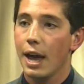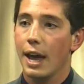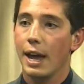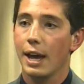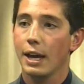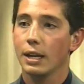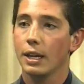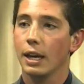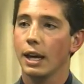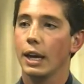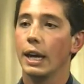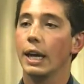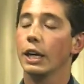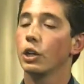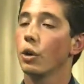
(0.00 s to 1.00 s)
And
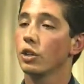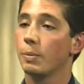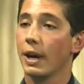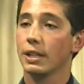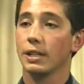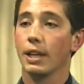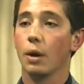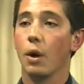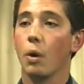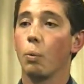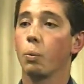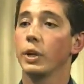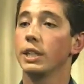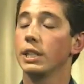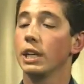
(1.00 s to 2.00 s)
it goes back to that.
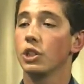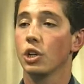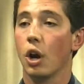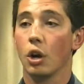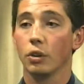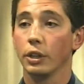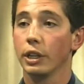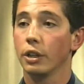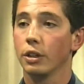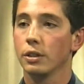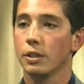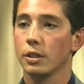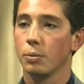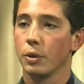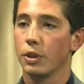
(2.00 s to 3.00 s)
We teach our
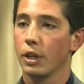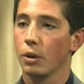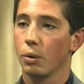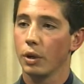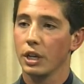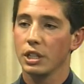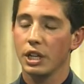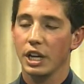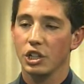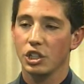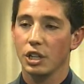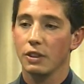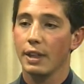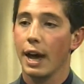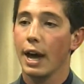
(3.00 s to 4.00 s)
leaders within
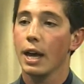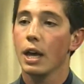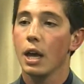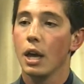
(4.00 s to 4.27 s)
orientation that